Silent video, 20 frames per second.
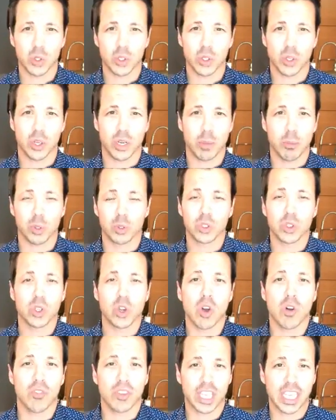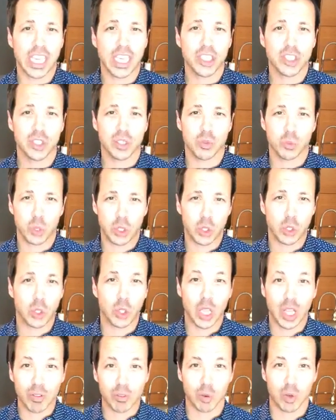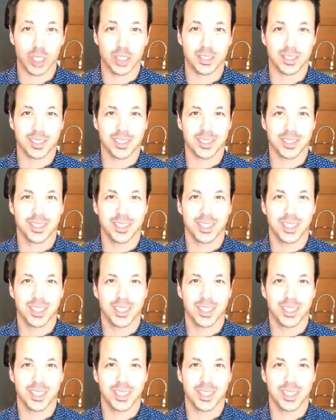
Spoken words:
you're able to go on vacation with your loved ones.